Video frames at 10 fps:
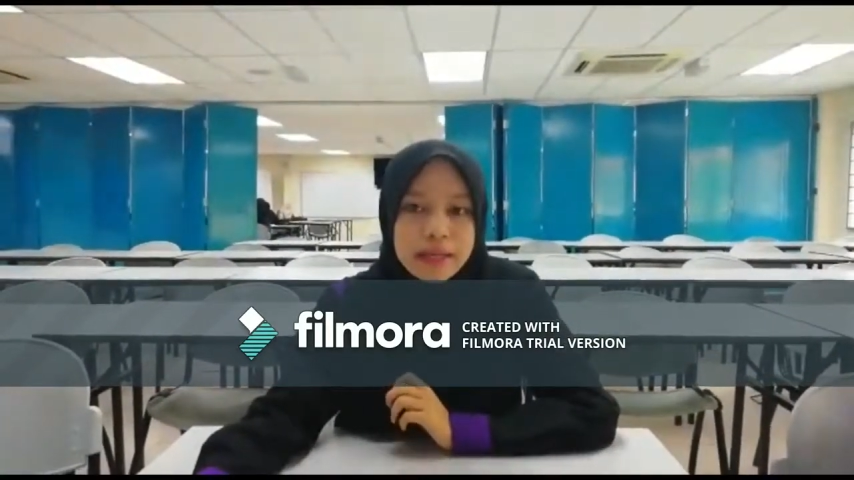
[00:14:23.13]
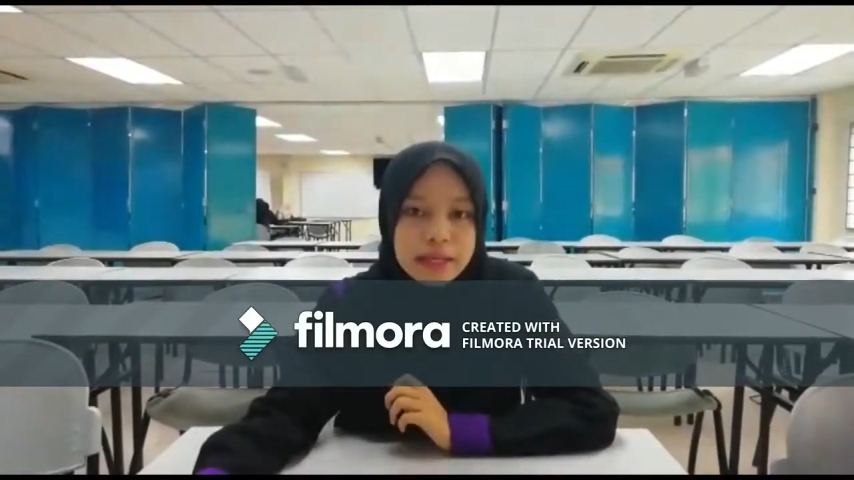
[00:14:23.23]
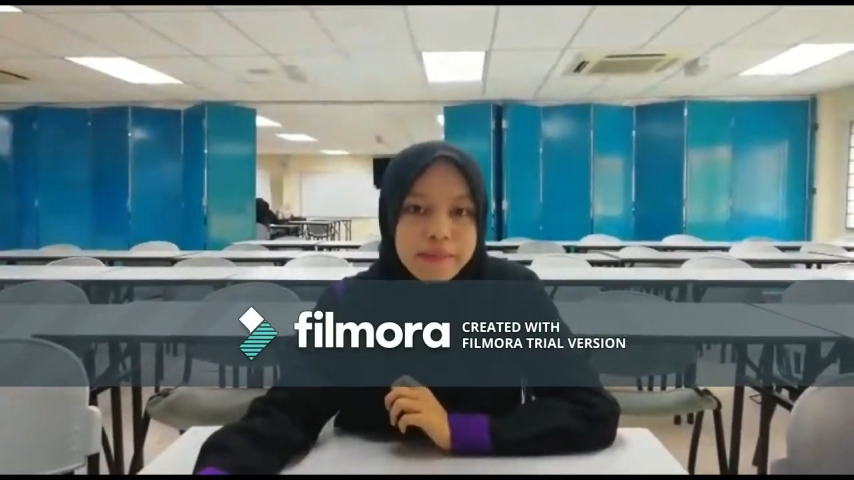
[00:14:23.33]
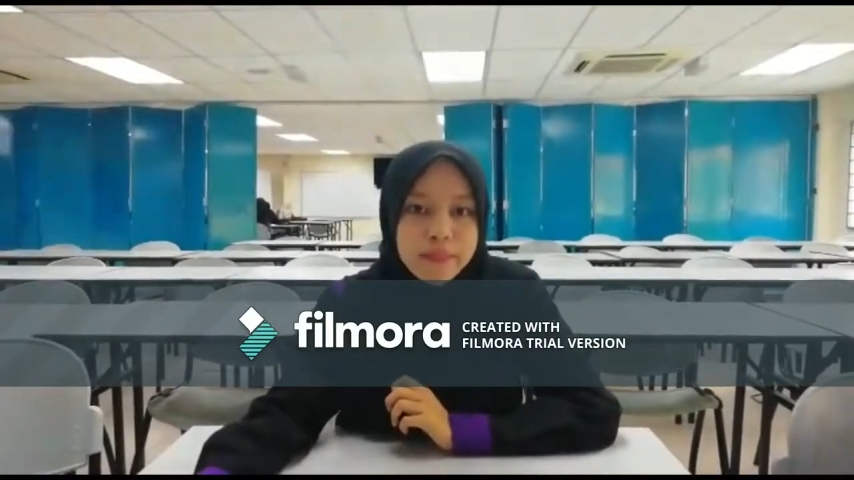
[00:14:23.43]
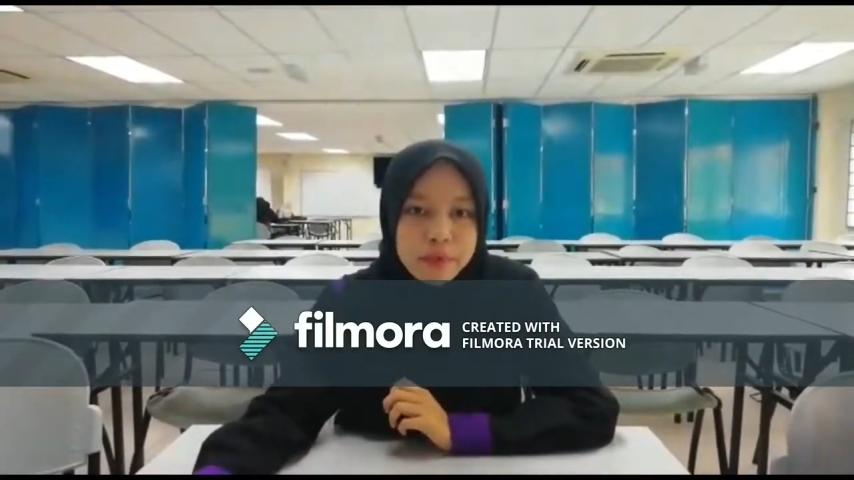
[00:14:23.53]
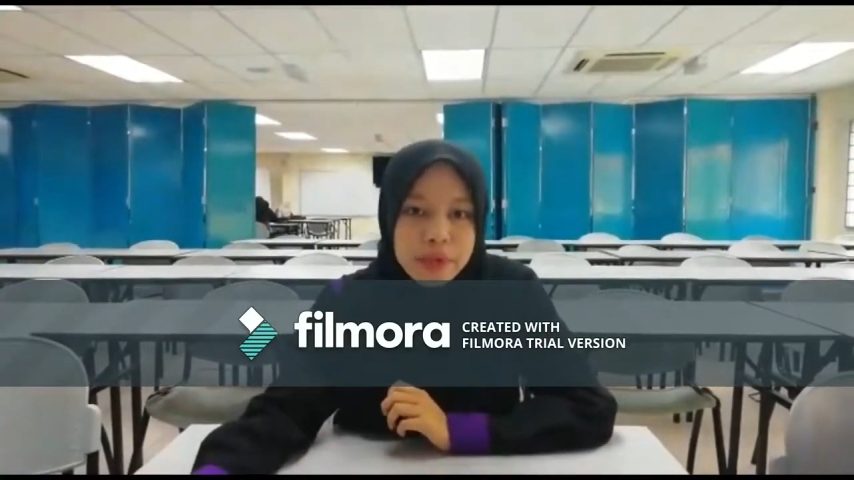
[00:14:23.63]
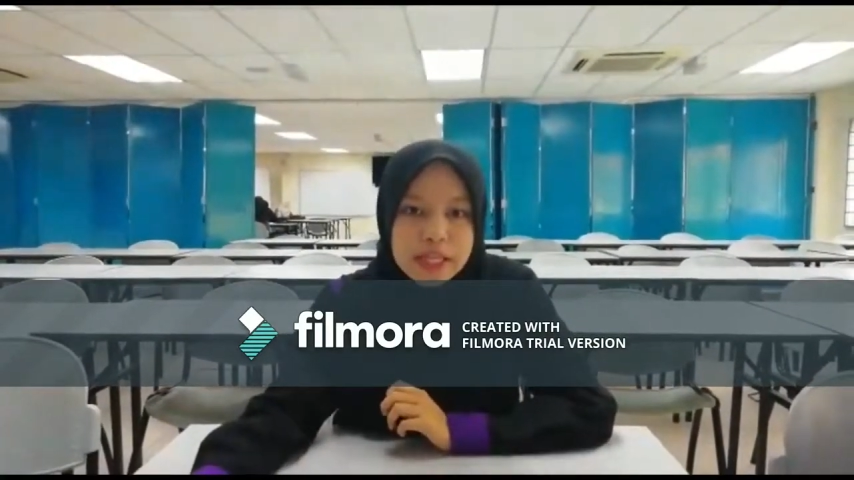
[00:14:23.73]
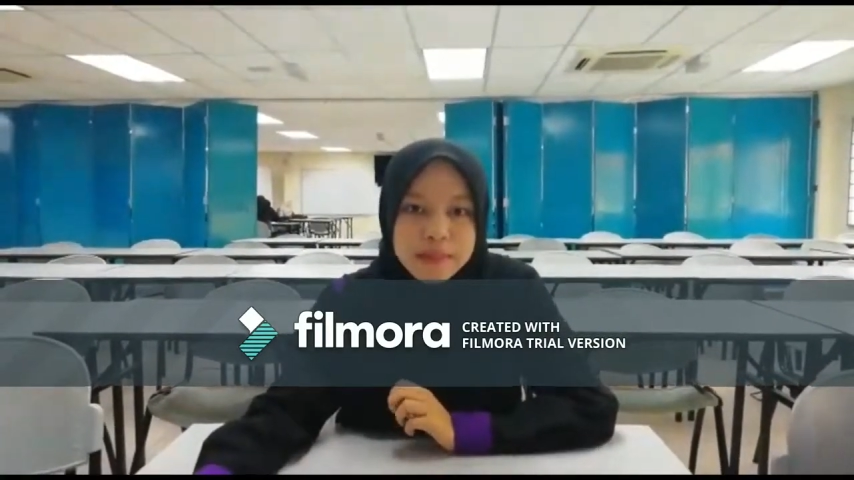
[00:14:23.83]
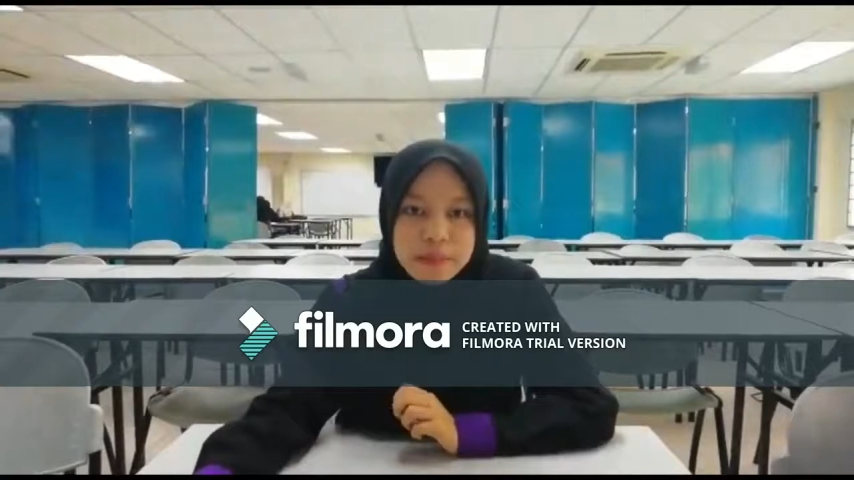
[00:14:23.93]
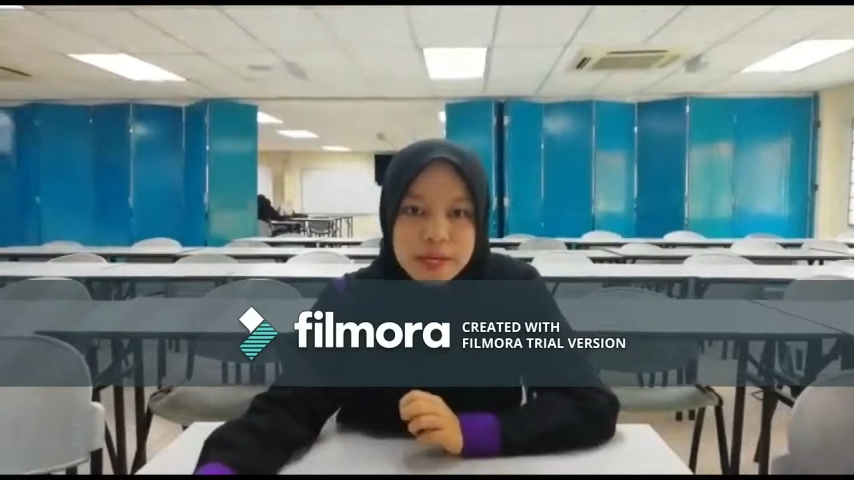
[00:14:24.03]
him to
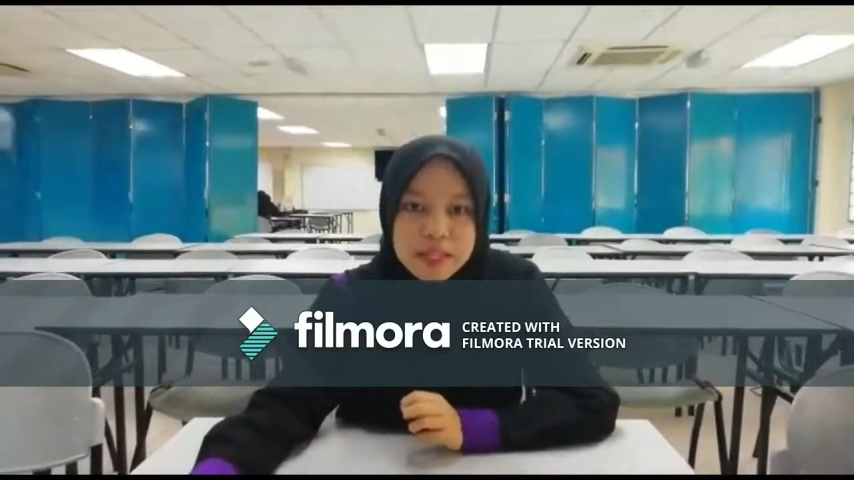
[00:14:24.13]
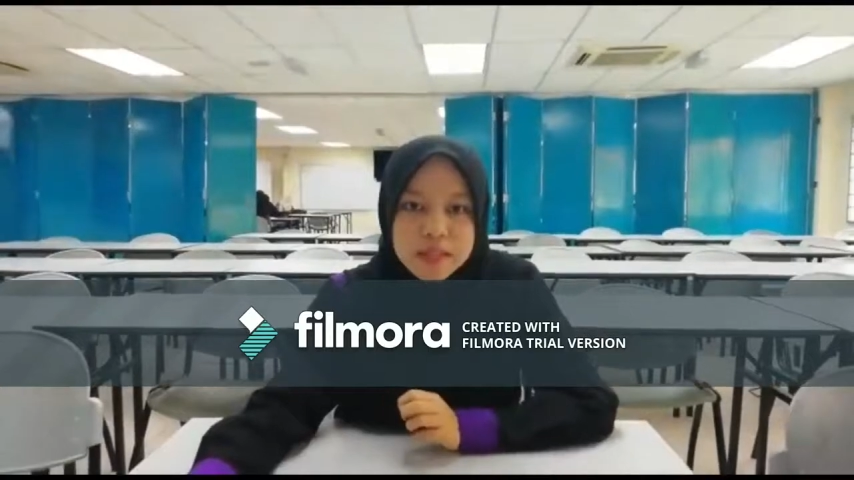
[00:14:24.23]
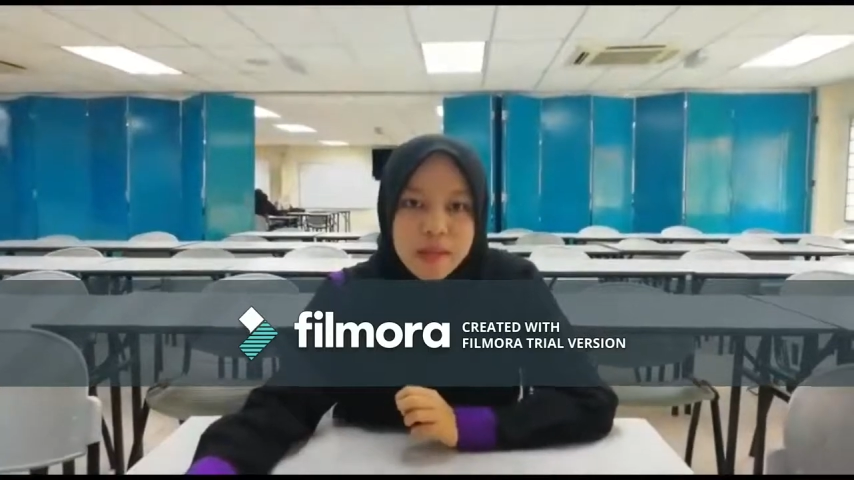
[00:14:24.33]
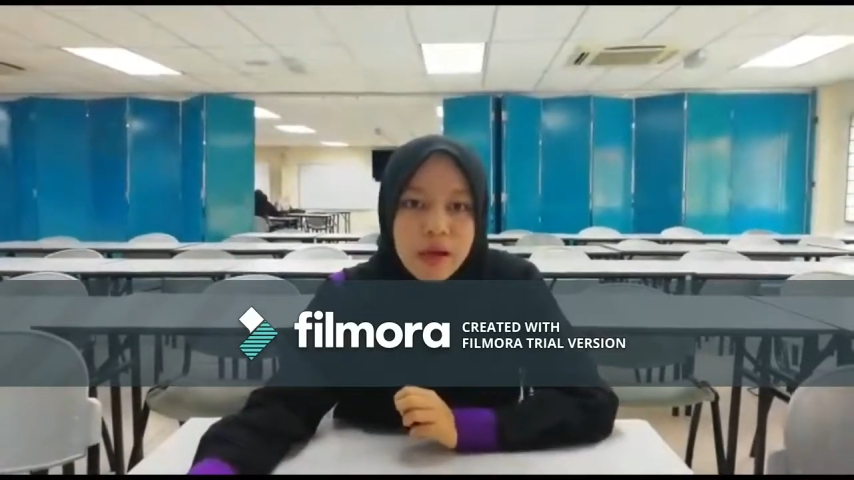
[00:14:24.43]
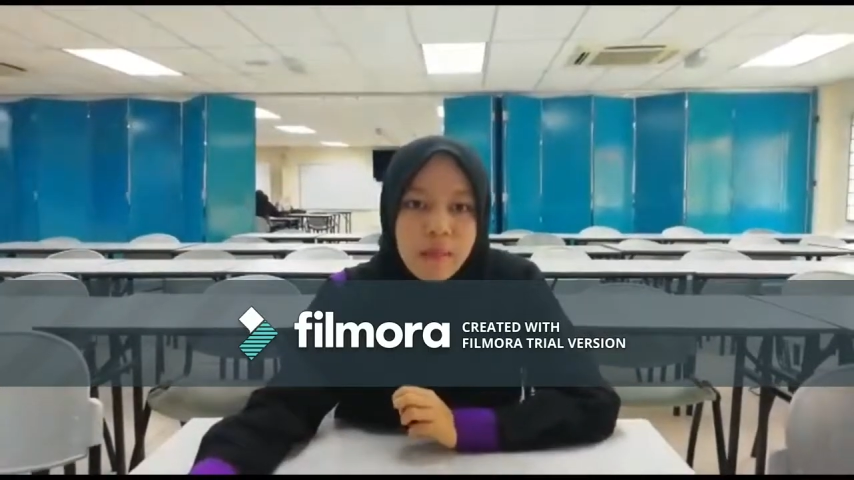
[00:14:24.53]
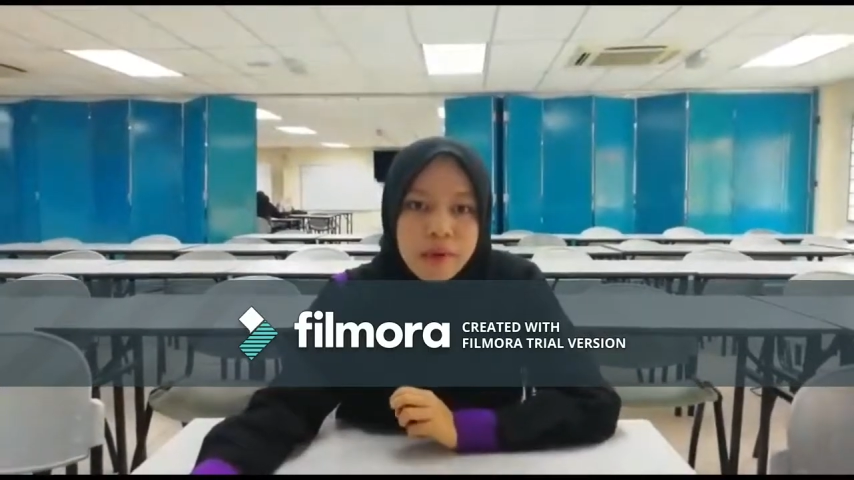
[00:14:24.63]
experience